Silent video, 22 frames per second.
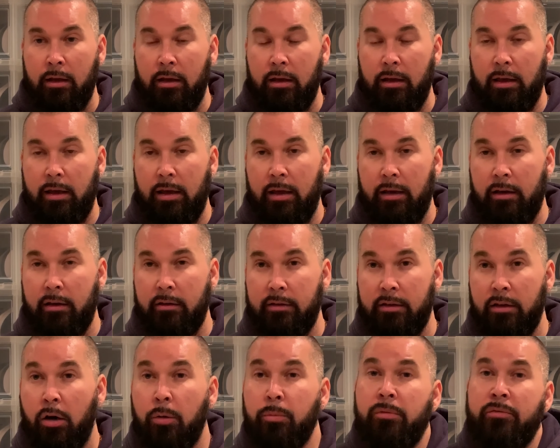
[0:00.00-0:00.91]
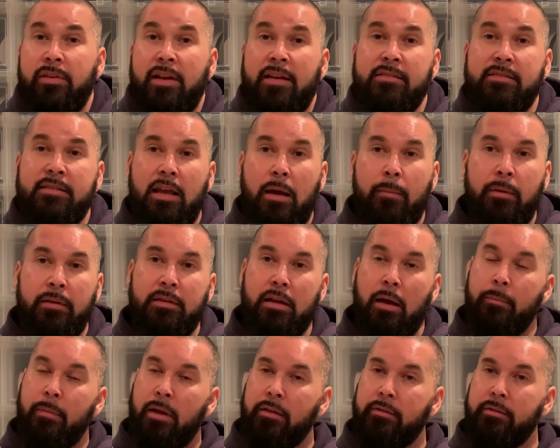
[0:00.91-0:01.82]
And the Openflash tablet,
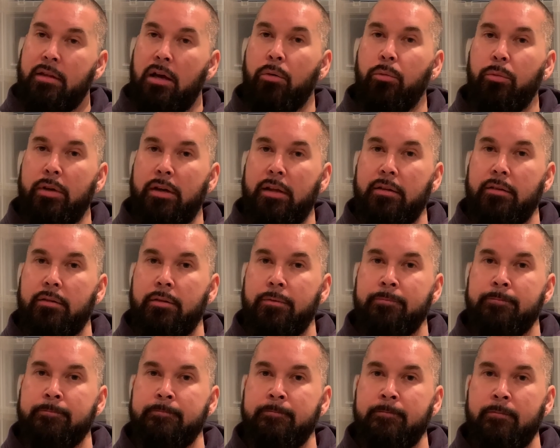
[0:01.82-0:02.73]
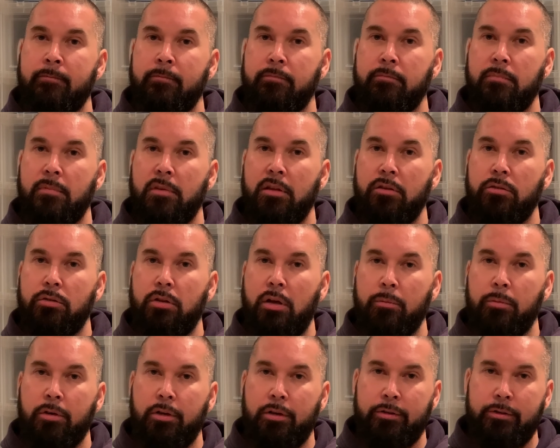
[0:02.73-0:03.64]
I'm not done with it. So
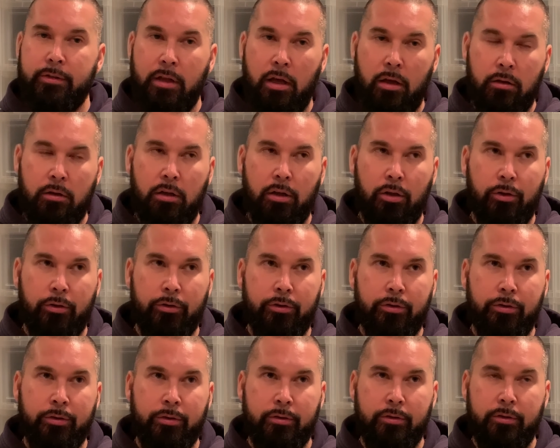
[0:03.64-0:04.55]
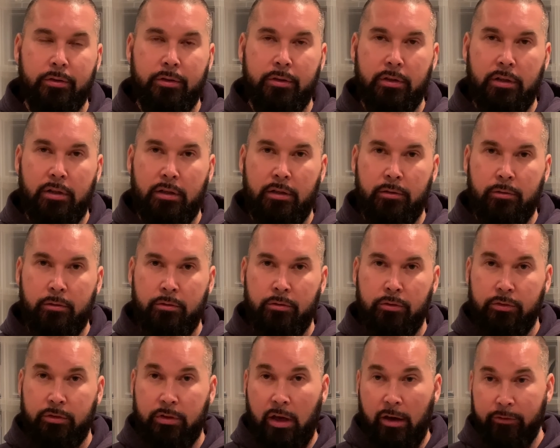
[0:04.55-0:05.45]
I'm gonna download the
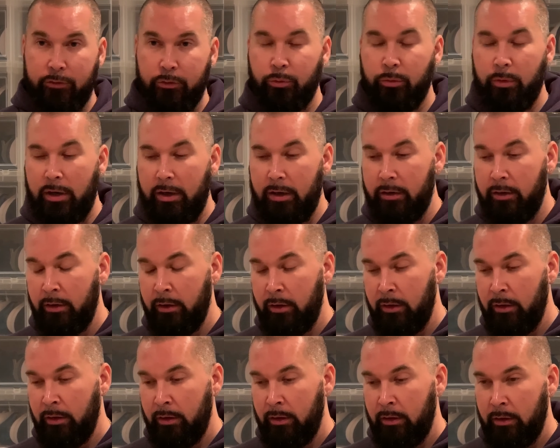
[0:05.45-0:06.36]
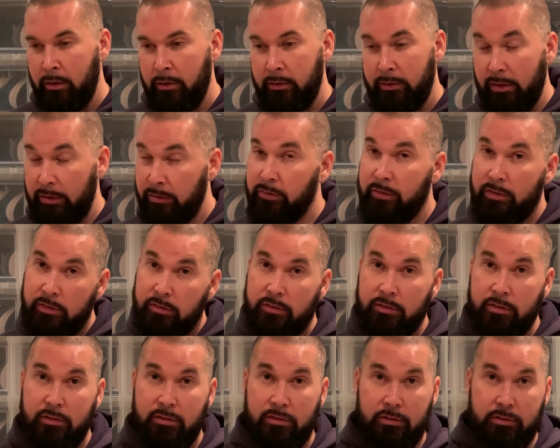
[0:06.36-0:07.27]
software,
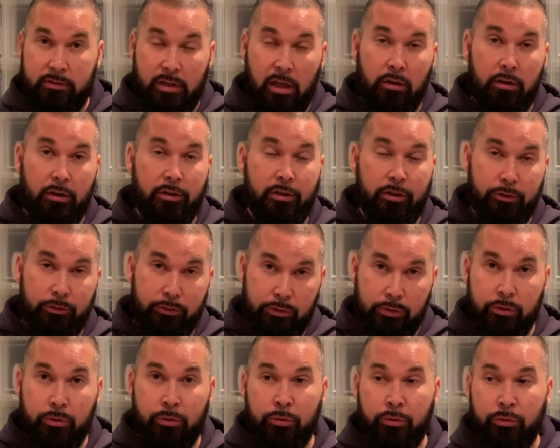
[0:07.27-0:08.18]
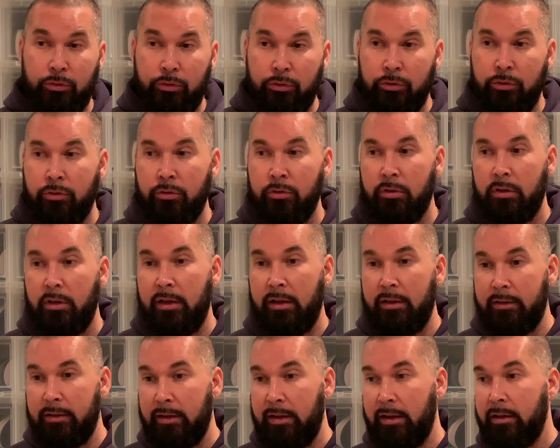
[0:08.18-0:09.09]
download the tunes,
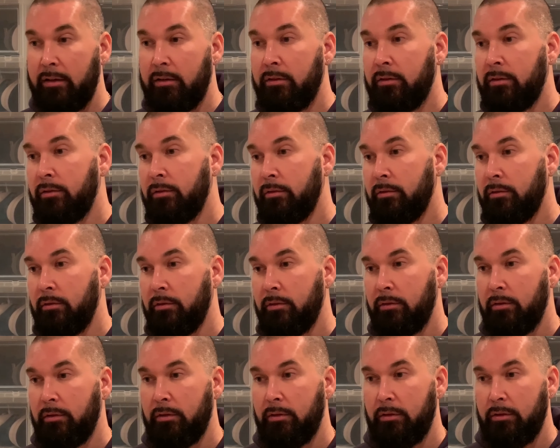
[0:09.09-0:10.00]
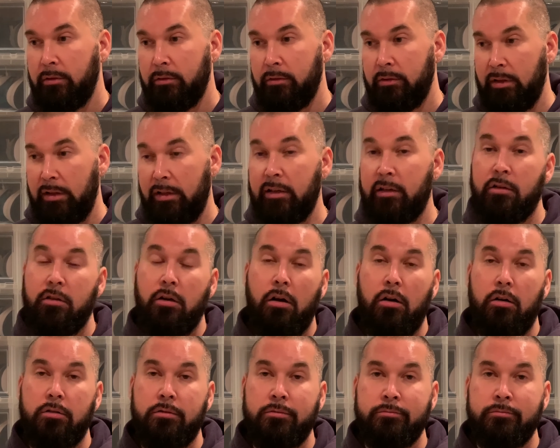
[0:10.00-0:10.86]
and then in the car.